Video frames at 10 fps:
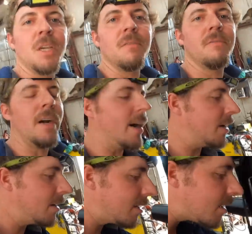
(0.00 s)
a big
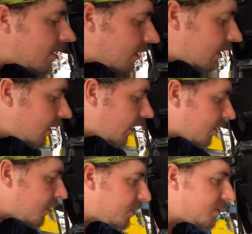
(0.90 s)
fire. I
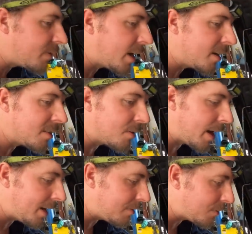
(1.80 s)
don't know if it's firing at the
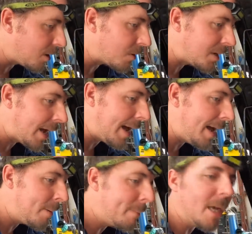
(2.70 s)
right wrong
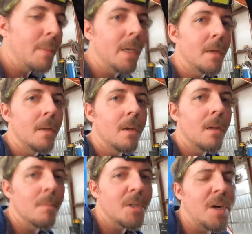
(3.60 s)
time, maybe?
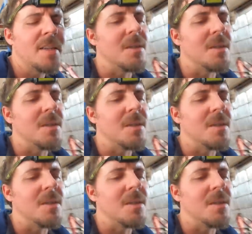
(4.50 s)
Let me try